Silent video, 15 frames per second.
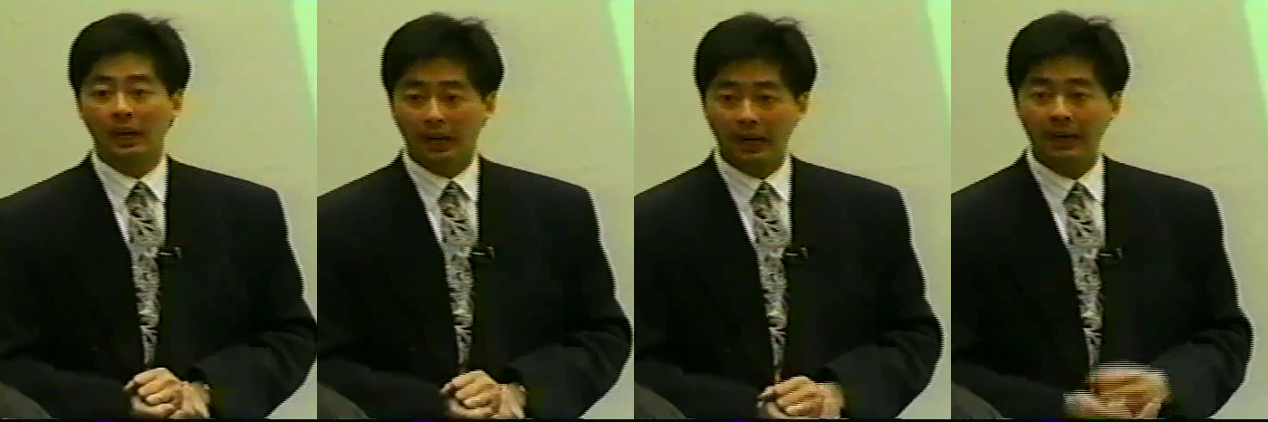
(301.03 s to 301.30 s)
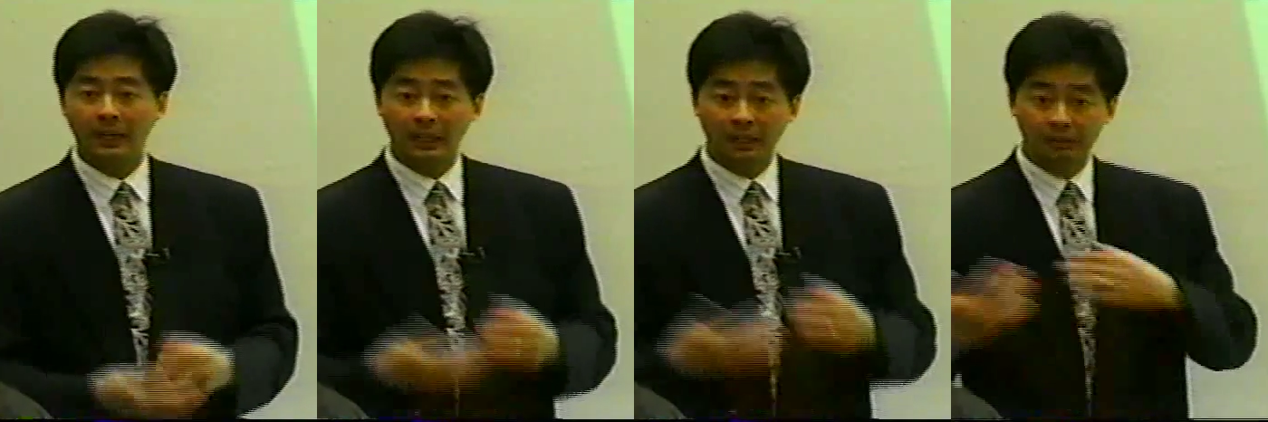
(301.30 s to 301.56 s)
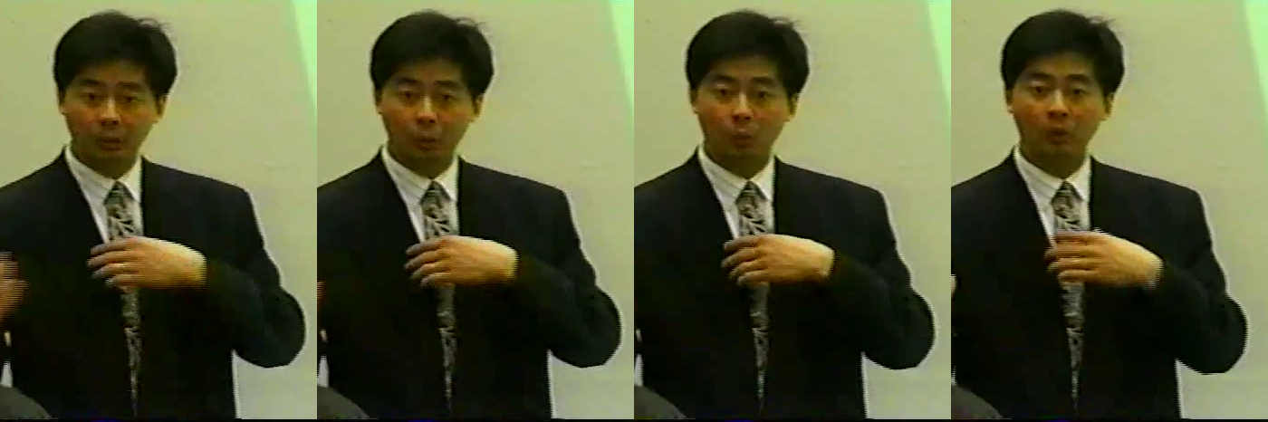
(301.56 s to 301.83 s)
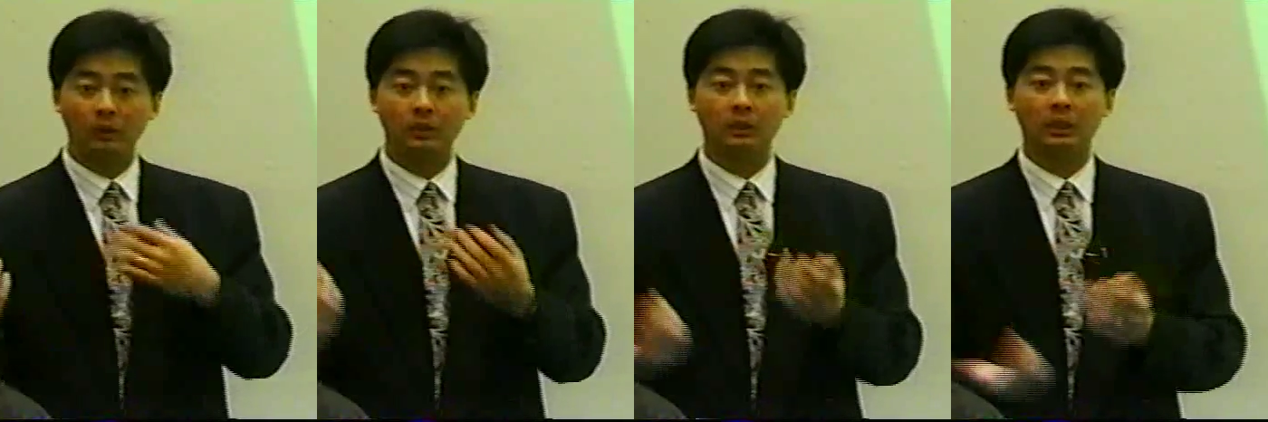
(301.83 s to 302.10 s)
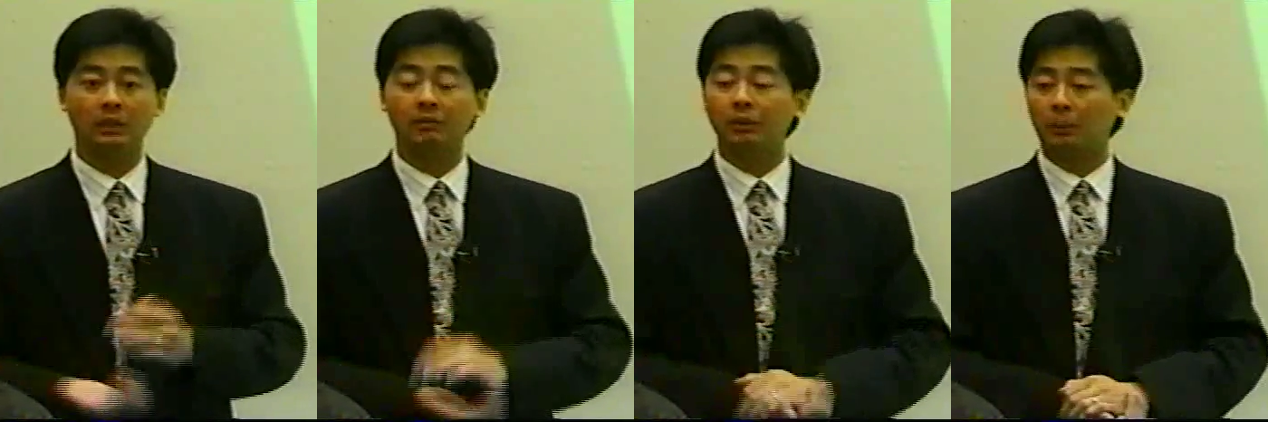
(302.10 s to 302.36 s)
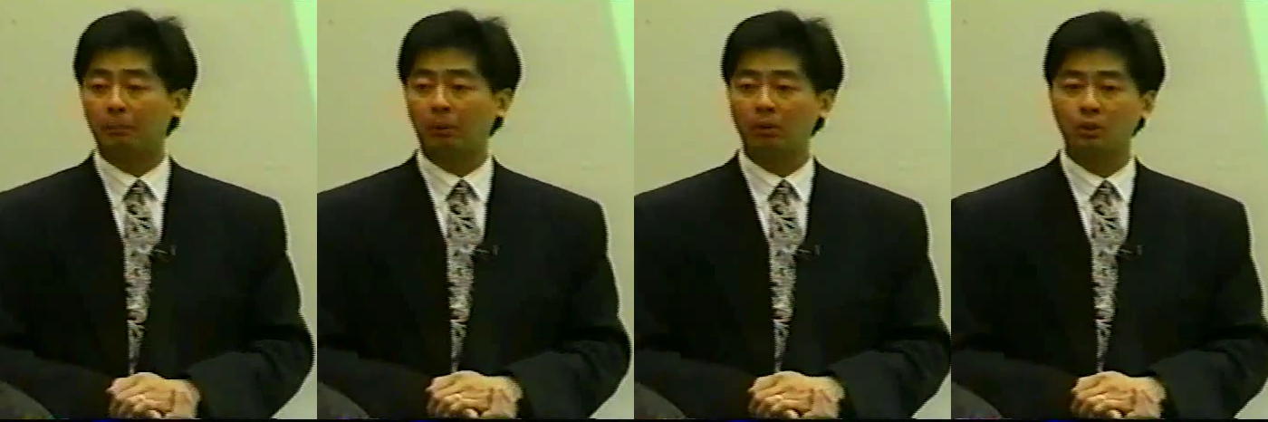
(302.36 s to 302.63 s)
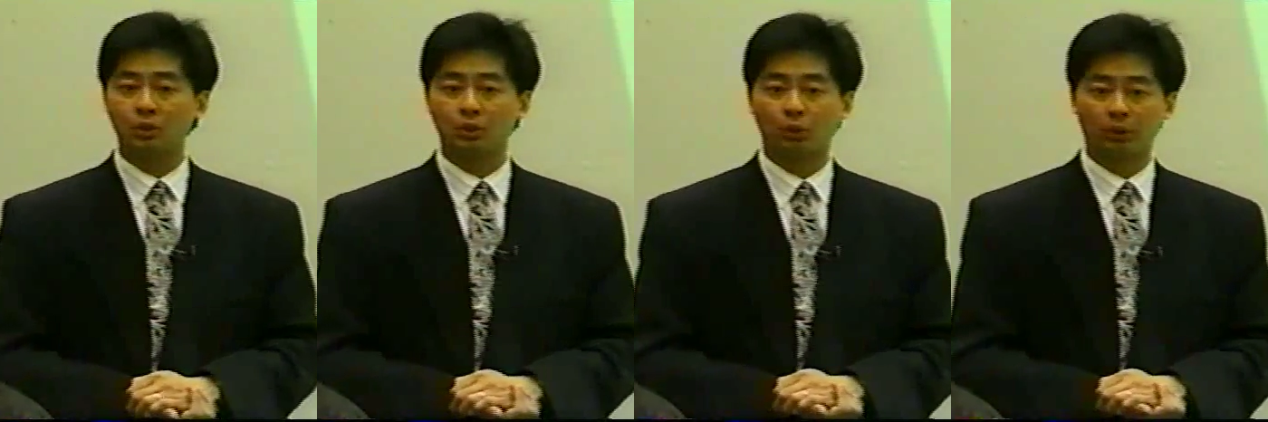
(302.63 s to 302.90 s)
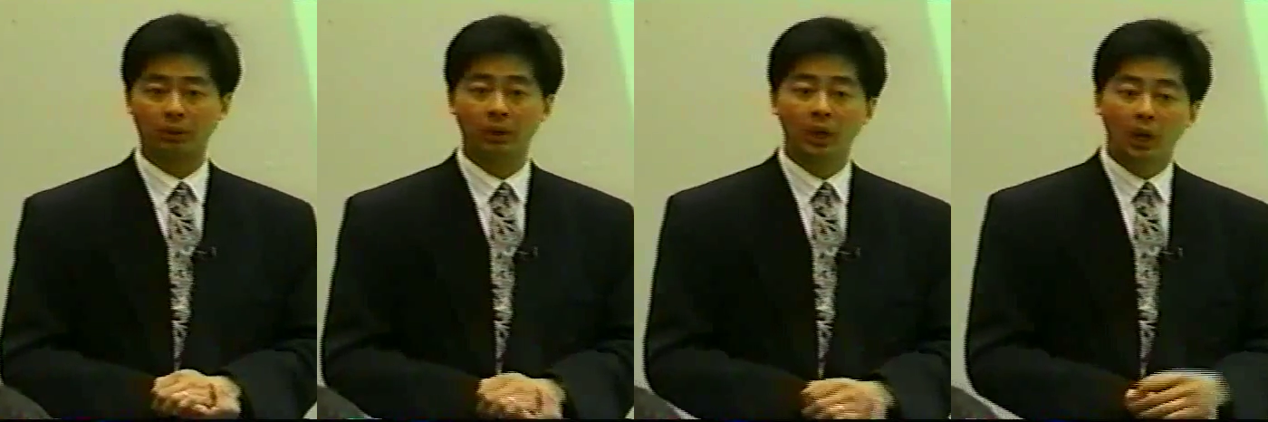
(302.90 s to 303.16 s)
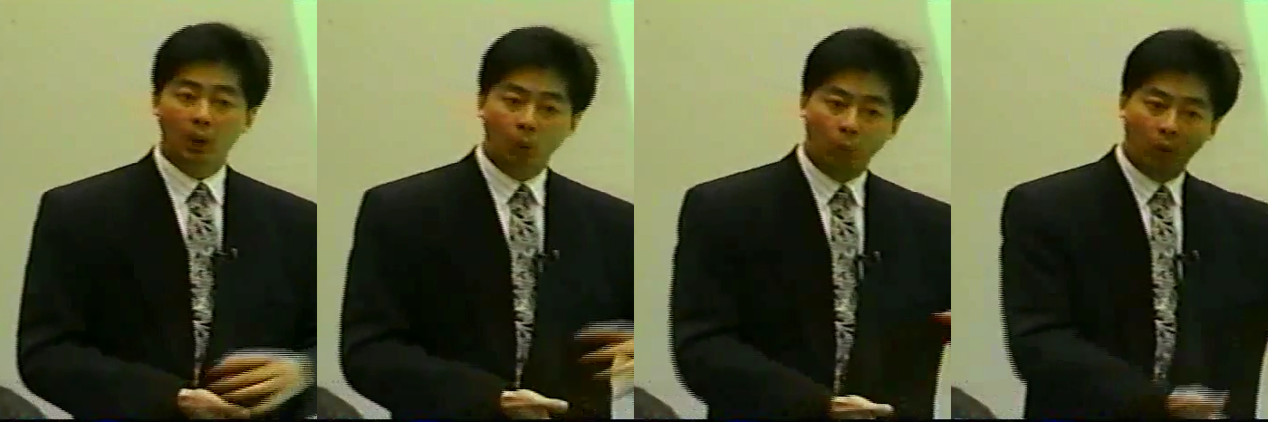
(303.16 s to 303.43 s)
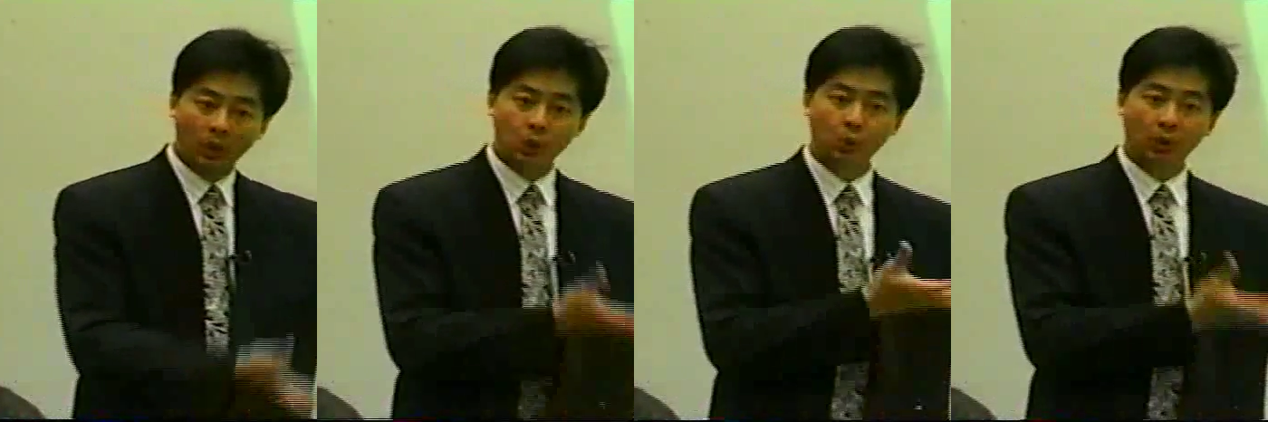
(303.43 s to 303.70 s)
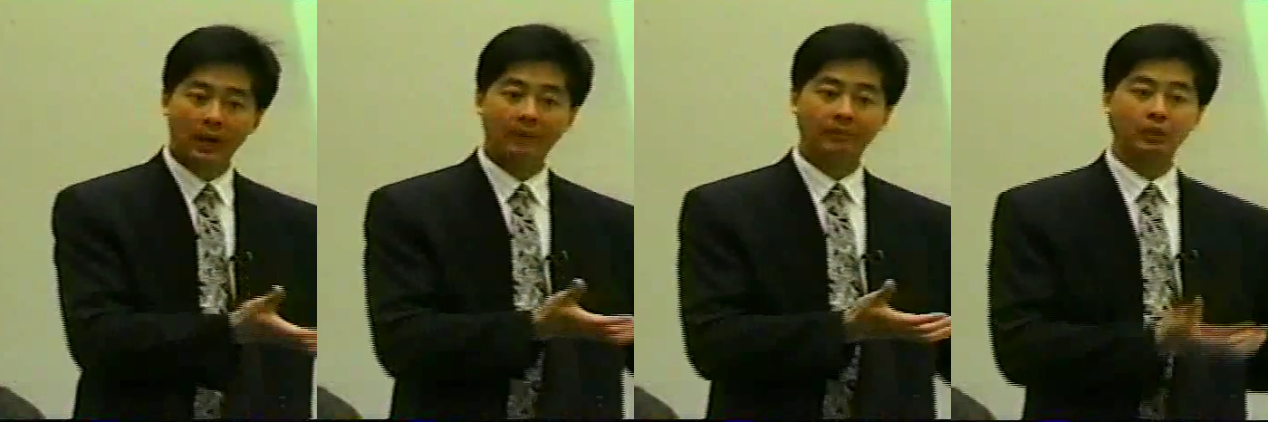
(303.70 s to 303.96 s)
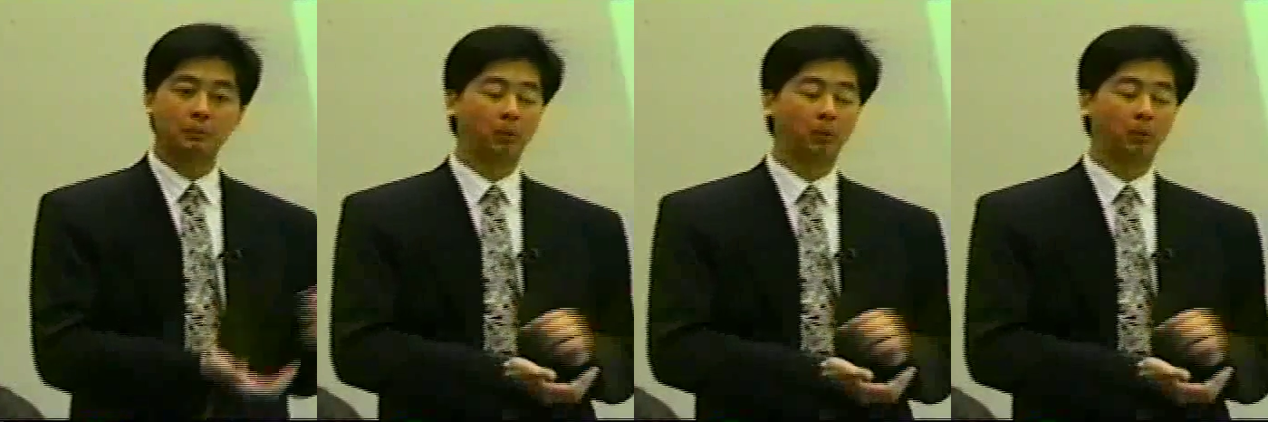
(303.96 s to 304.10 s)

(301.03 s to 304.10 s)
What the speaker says: and if they're willing to give you a purchase order. Once you have this